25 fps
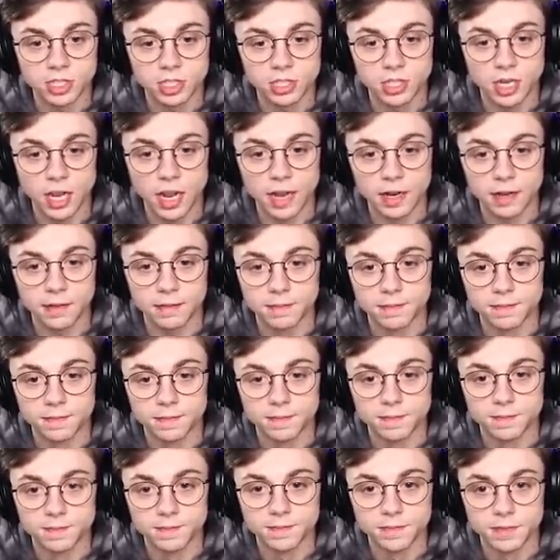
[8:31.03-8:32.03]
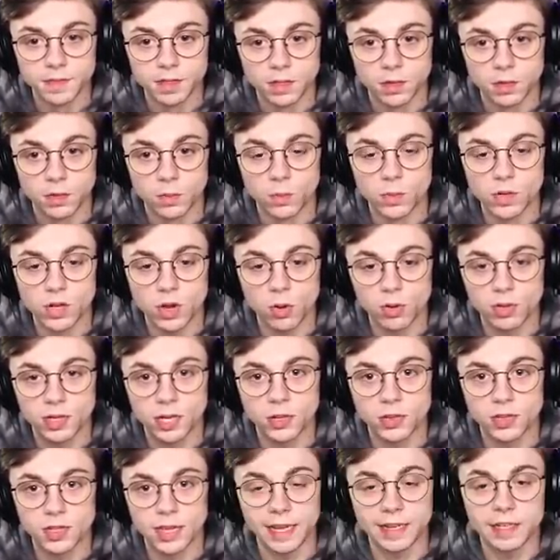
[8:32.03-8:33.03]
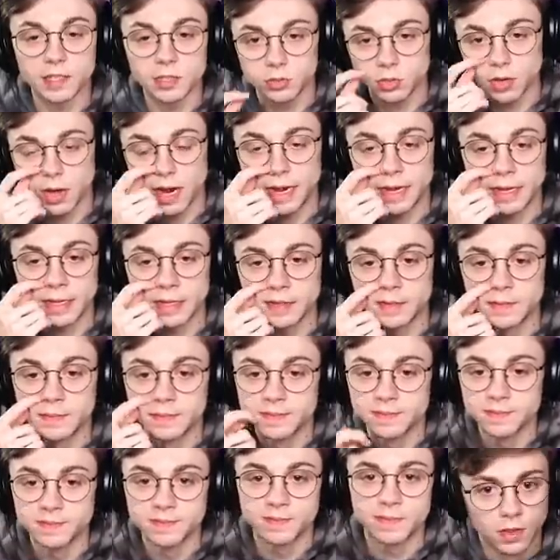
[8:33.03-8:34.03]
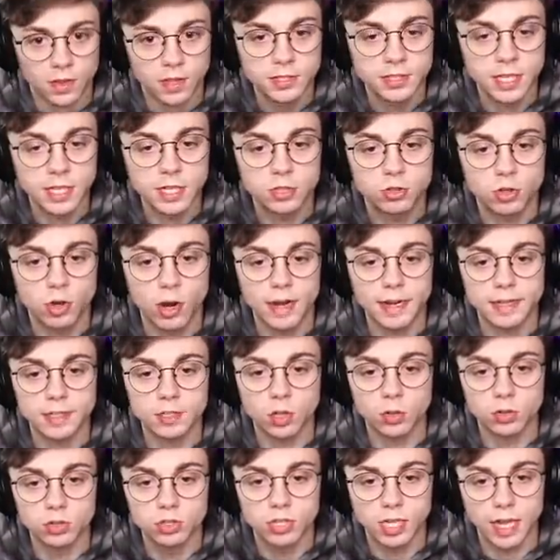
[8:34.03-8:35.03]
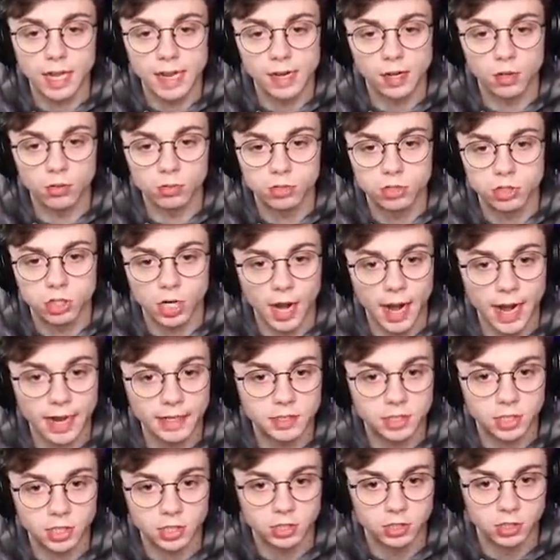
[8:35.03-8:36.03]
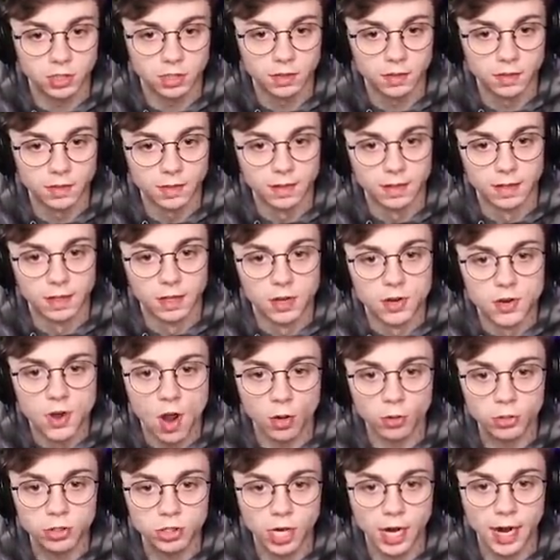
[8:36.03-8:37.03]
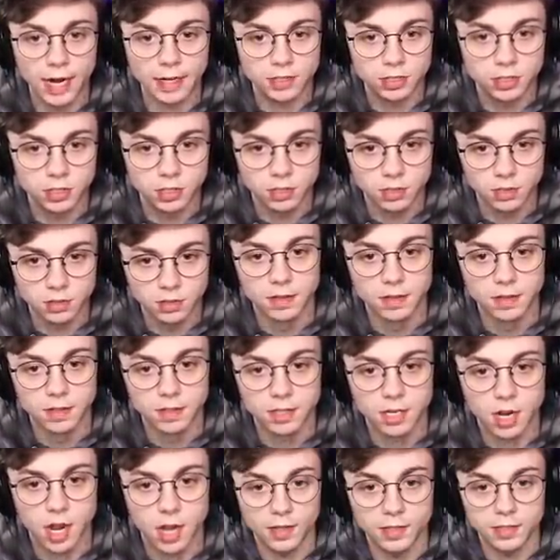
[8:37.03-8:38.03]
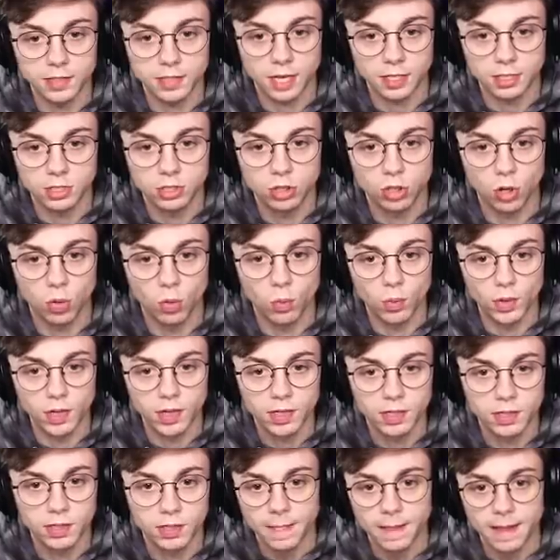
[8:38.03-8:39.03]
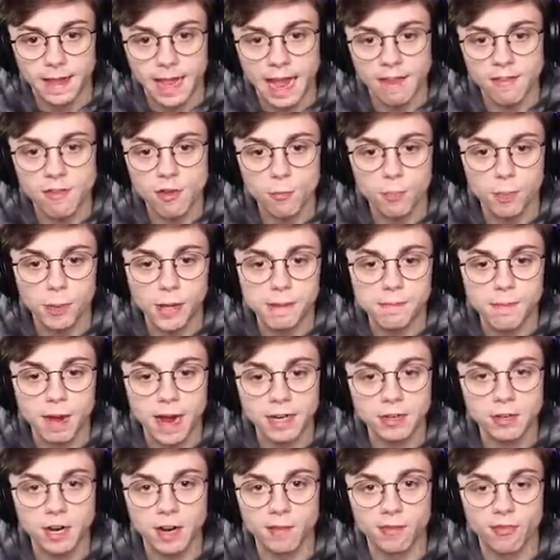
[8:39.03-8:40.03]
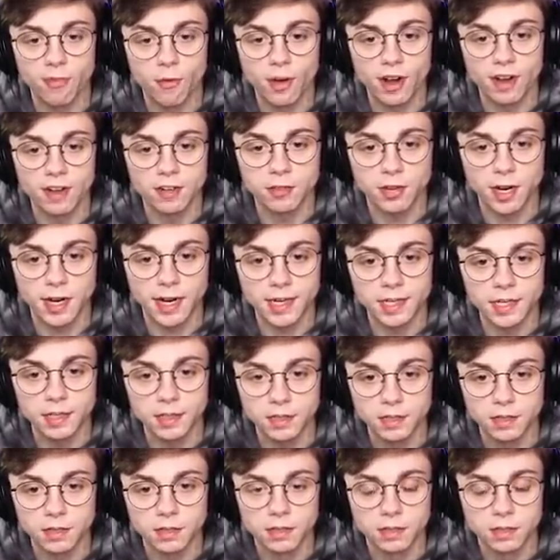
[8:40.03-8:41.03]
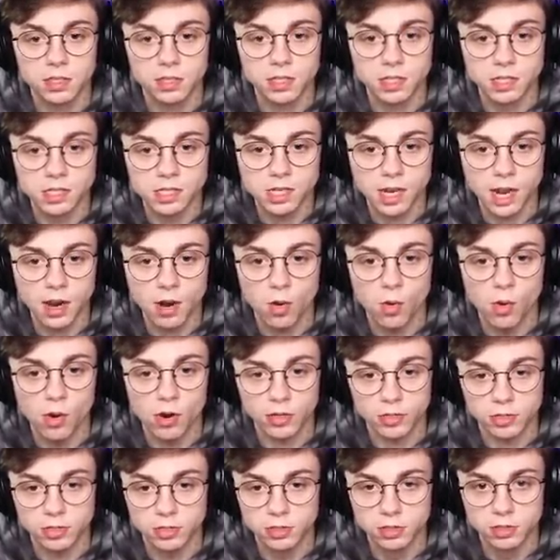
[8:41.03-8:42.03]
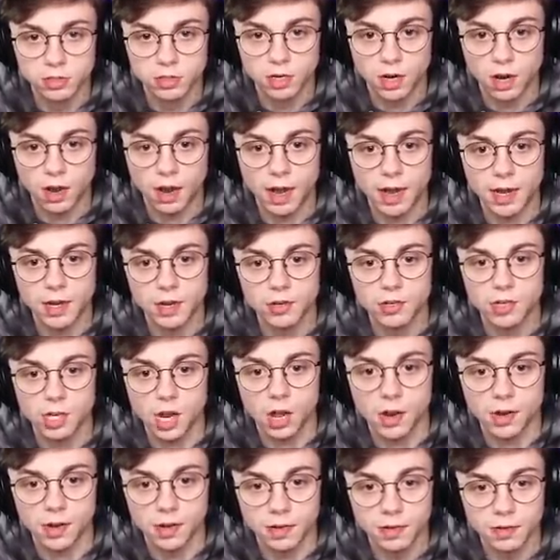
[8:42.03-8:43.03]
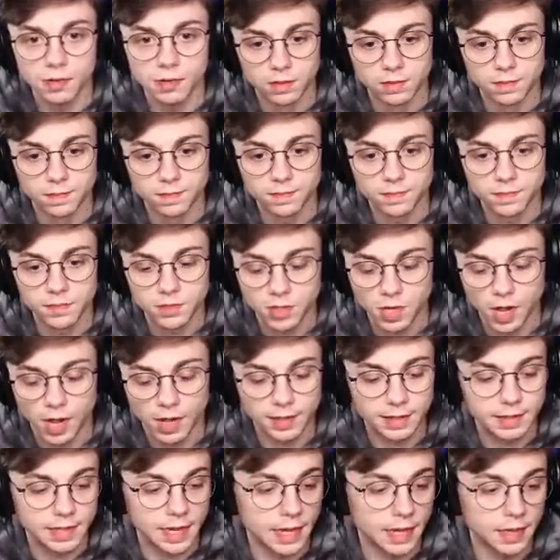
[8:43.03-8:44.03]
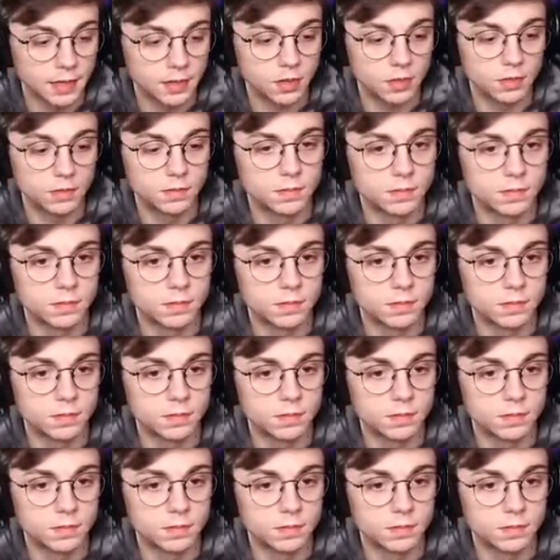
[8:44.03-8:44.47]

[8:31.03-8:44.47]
is it. We go kill the Ender Dragon. This Ender Dragon don't stand no chances. No chance. God, this guy's so weak. Have you ever played Minecraft before, End Dragon? This is how it works. All right, you're done. God dang it, dude.